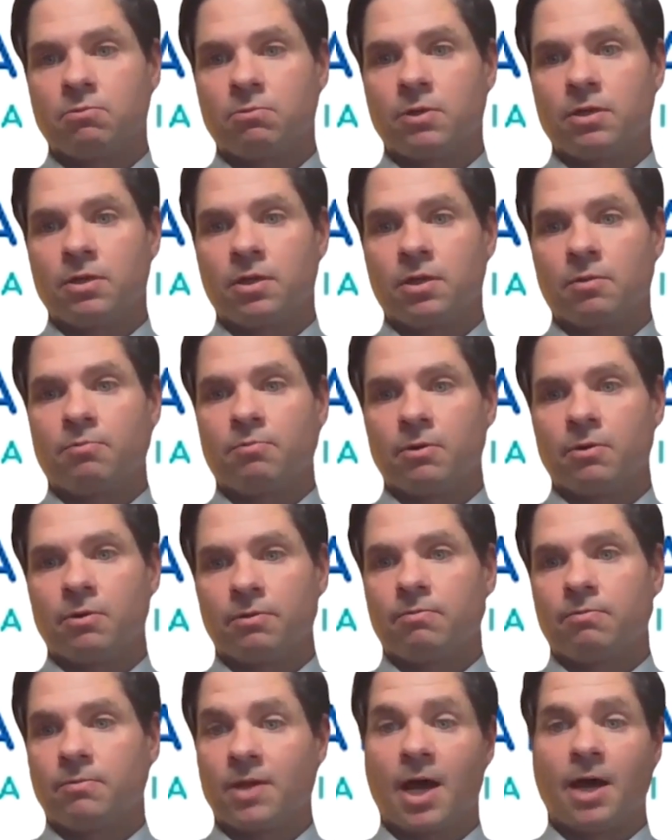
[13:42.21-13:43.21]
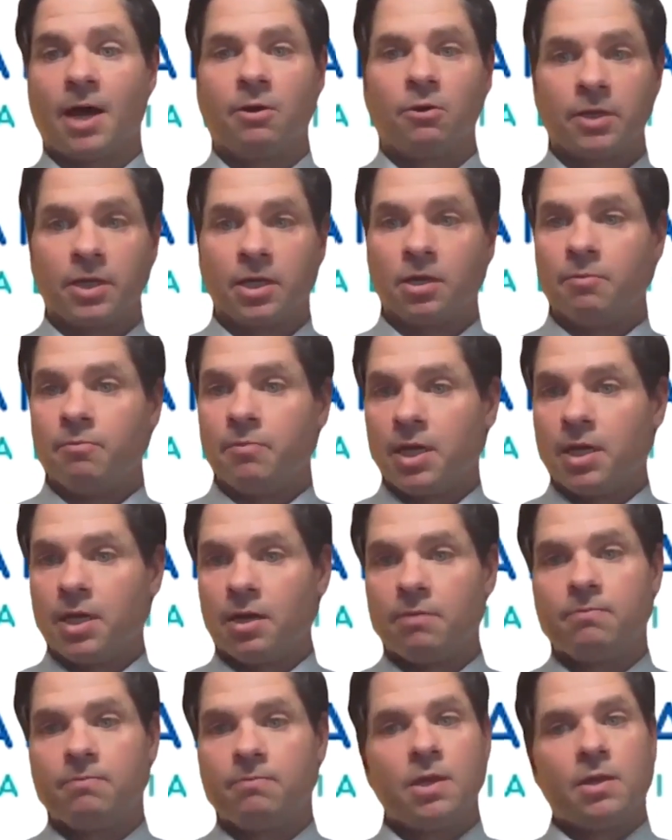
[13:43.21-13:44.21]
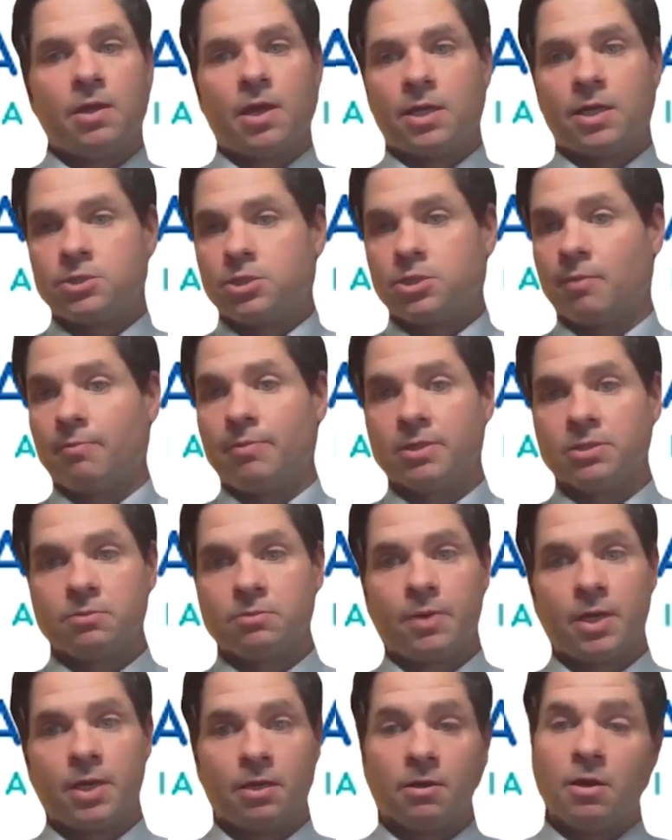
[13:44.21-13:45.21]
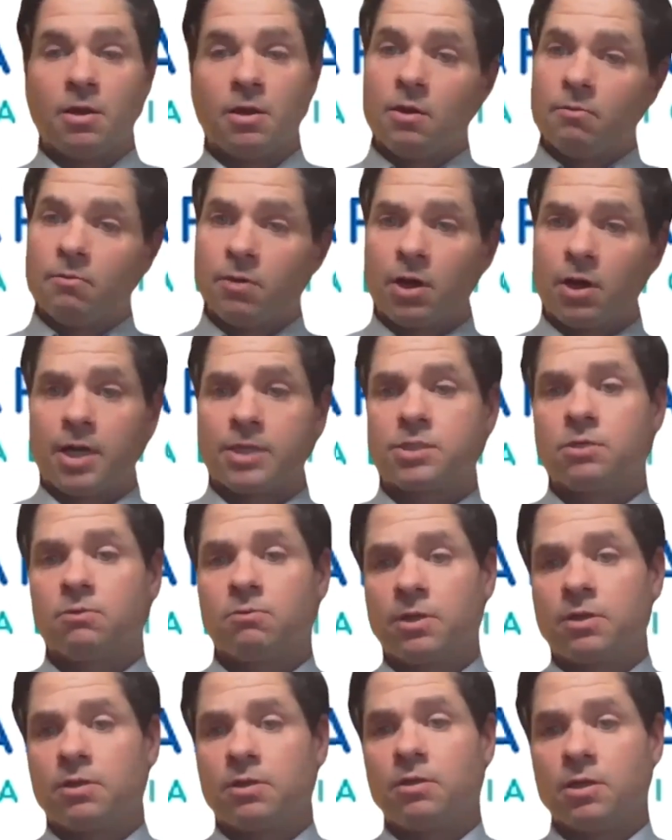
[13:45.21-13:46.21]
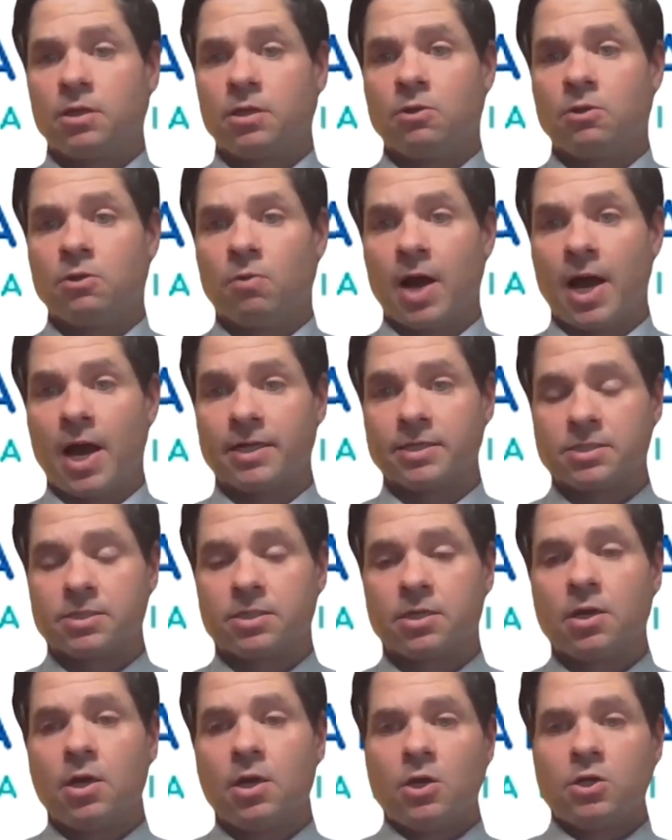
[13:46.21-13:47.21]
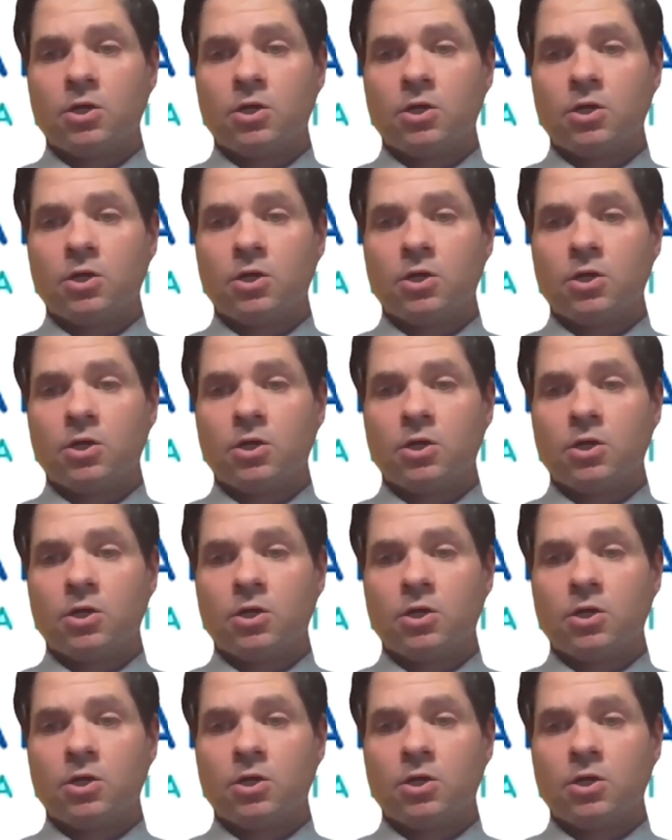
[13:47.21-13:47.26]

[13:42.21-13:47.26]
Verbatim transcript: We think both not only in EMEA, as Jump has been, but also within the US.